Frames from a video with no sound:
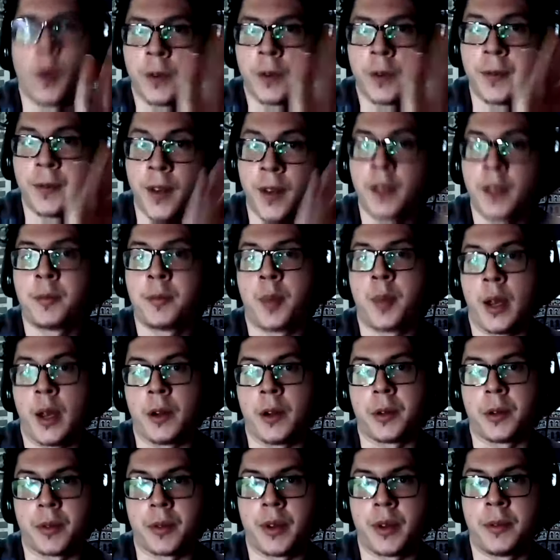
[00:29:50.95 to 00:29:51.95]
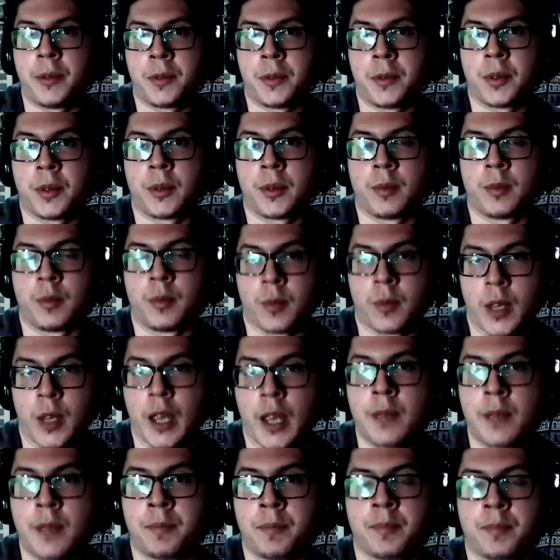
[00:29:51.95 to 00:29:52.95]
or 5 paragraphs,
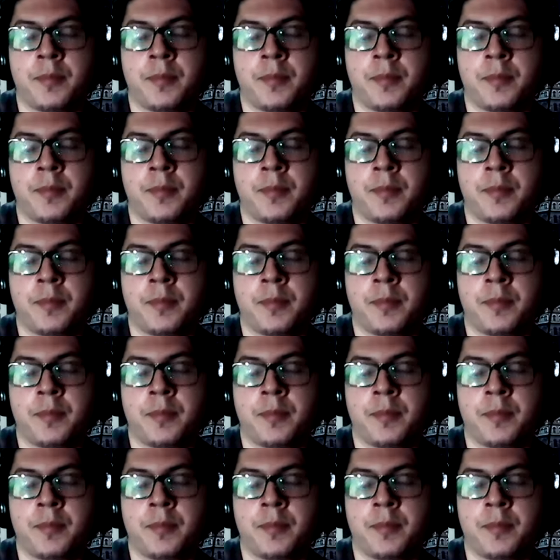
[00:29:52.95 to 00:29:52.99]
okay?